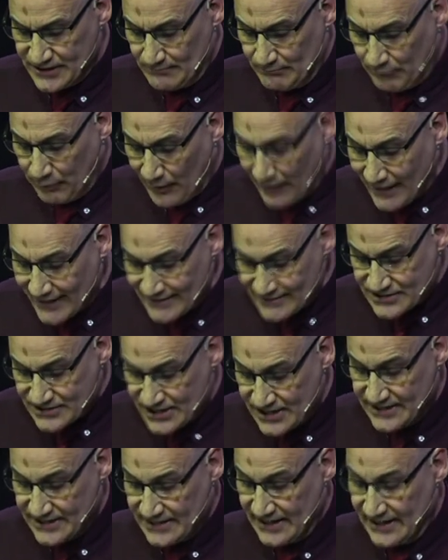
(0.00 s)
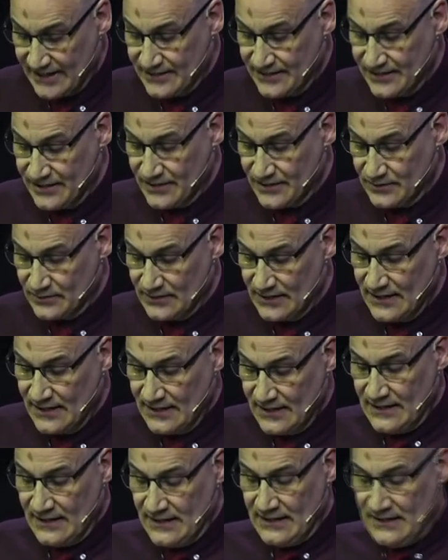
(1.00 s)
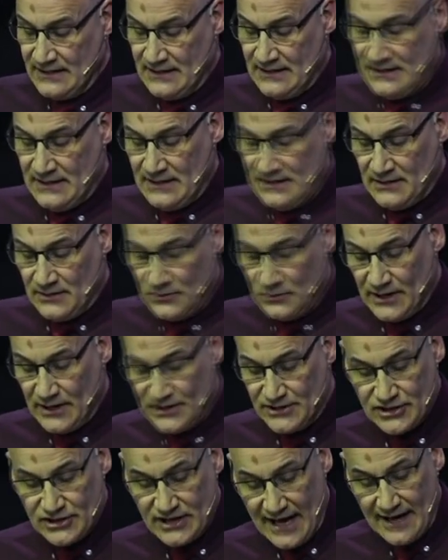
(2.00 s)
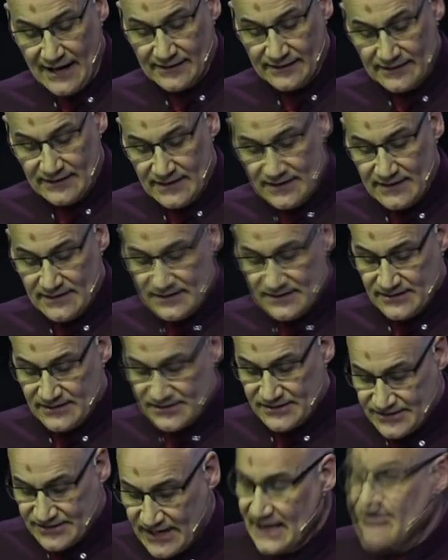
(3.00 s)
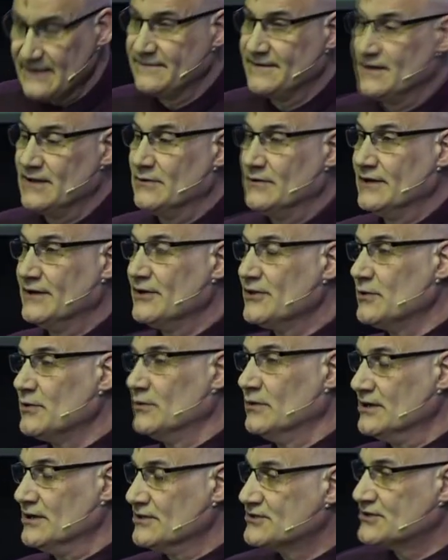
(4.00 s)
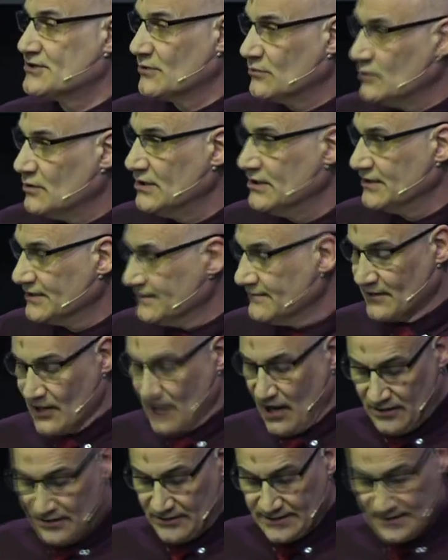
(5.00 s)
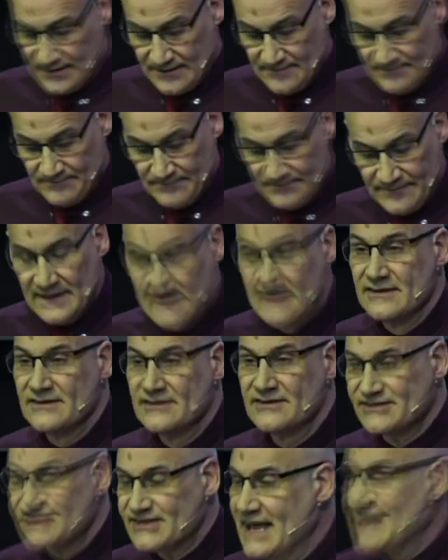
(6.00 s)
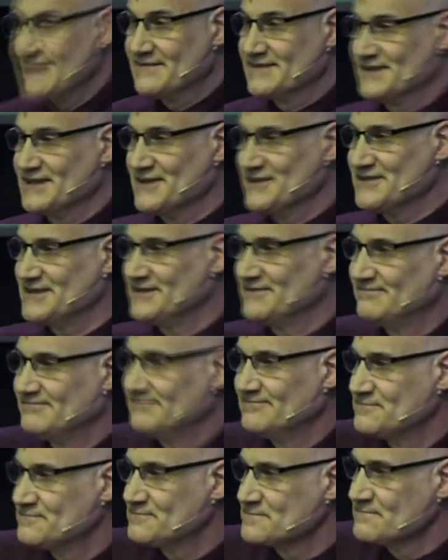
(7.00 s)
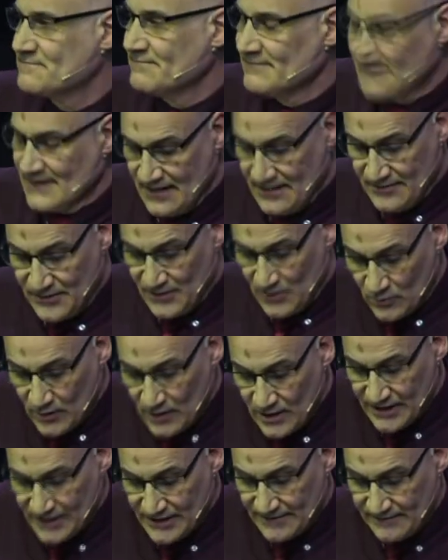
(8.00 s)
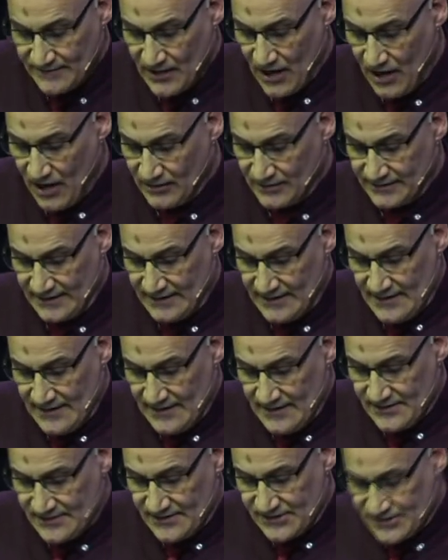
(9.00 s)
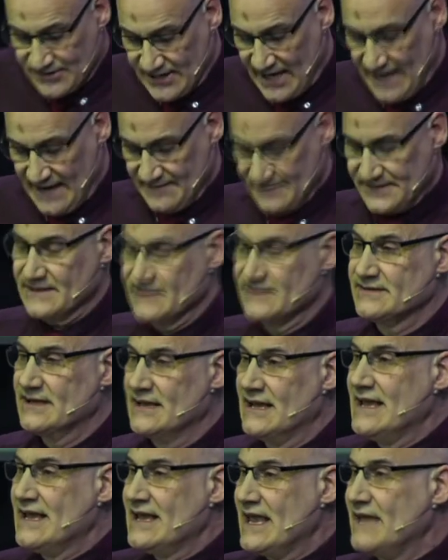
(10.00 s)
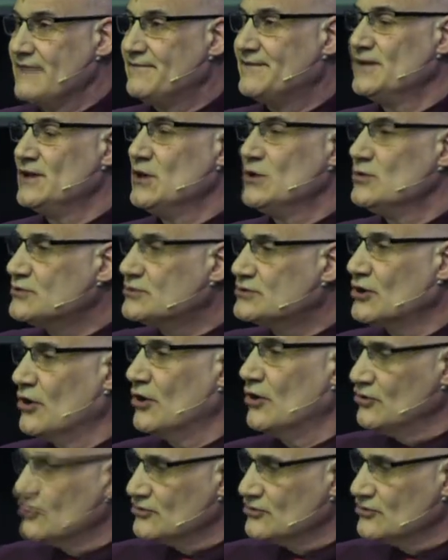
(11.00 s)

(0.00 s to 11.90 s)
planted in you, which can save you. In other words, the Word of God saves us. The Word of God saves us. If you don't